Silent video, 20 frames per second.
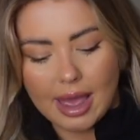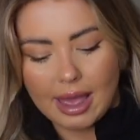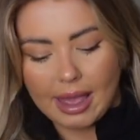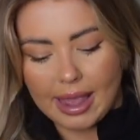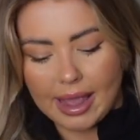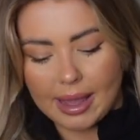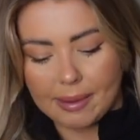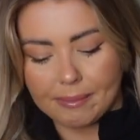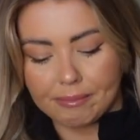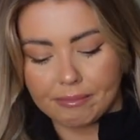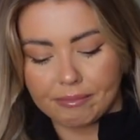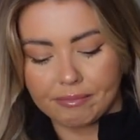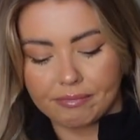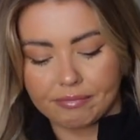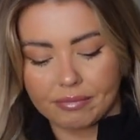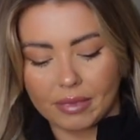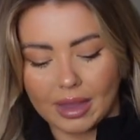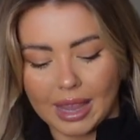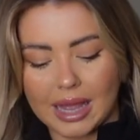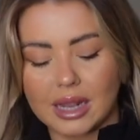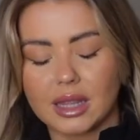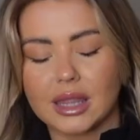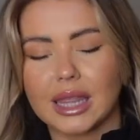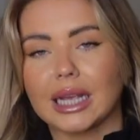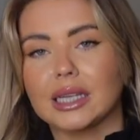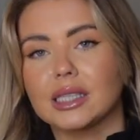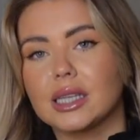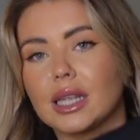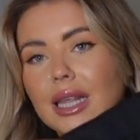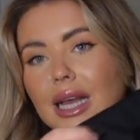And
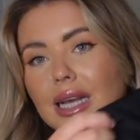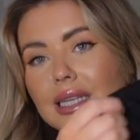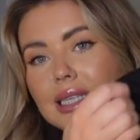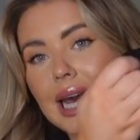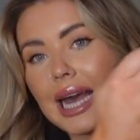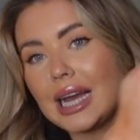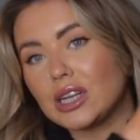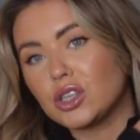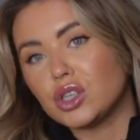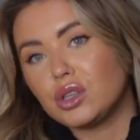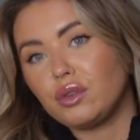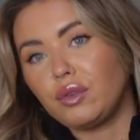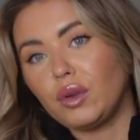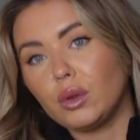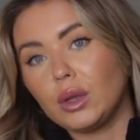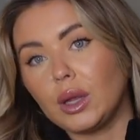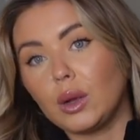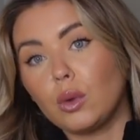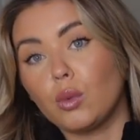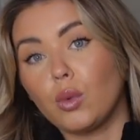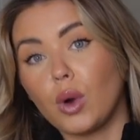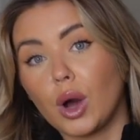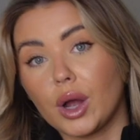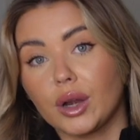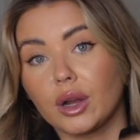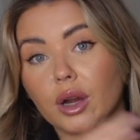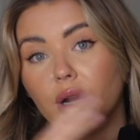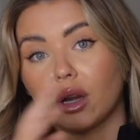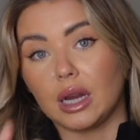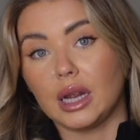things like this, I just feel like one,
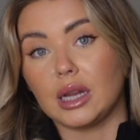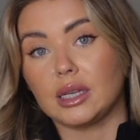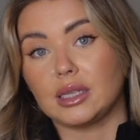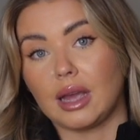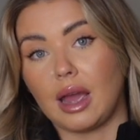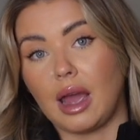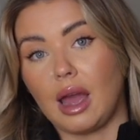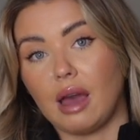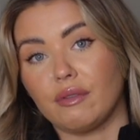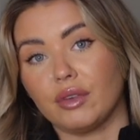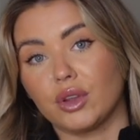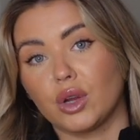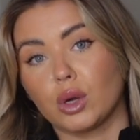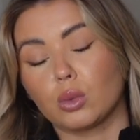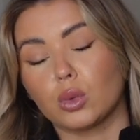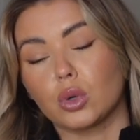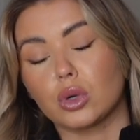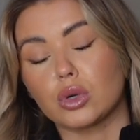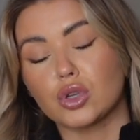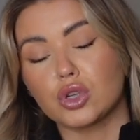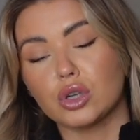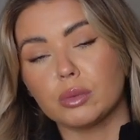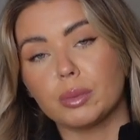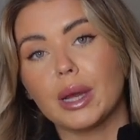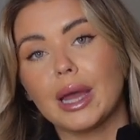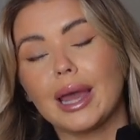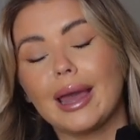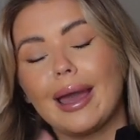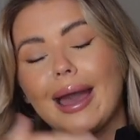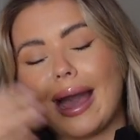are great to have in your wardrobe
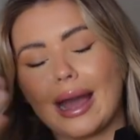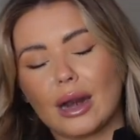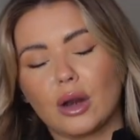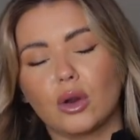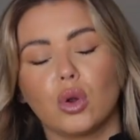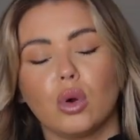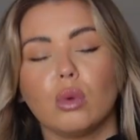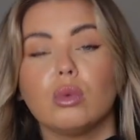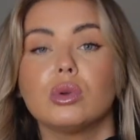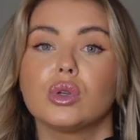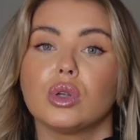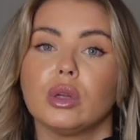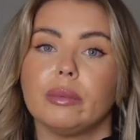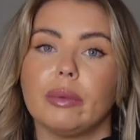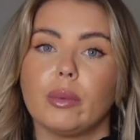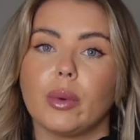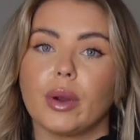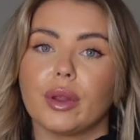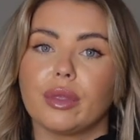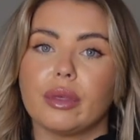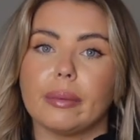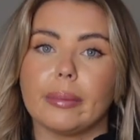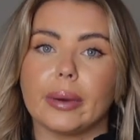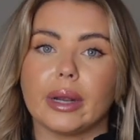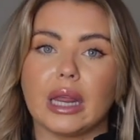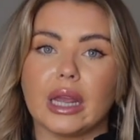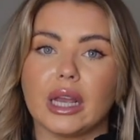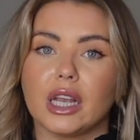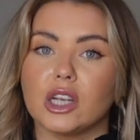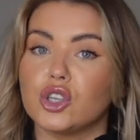and are always going to be worth the
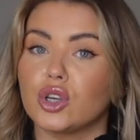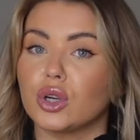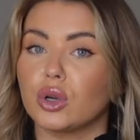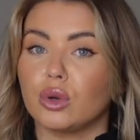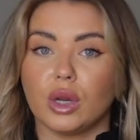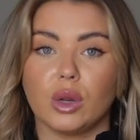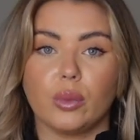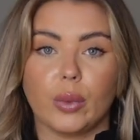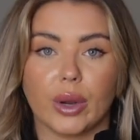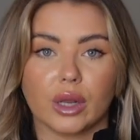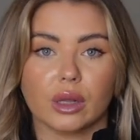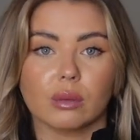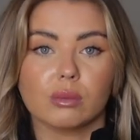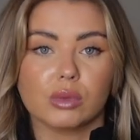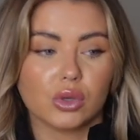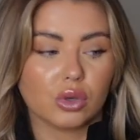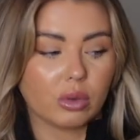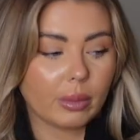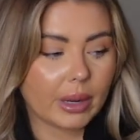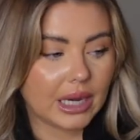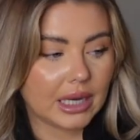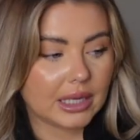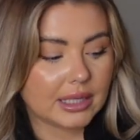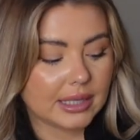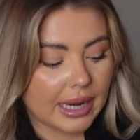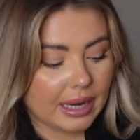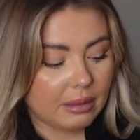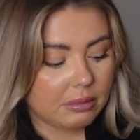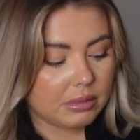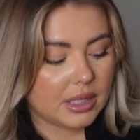money because you're going to wear them so many
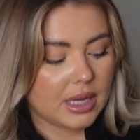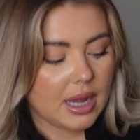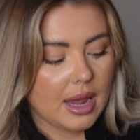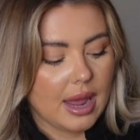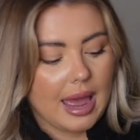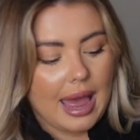times.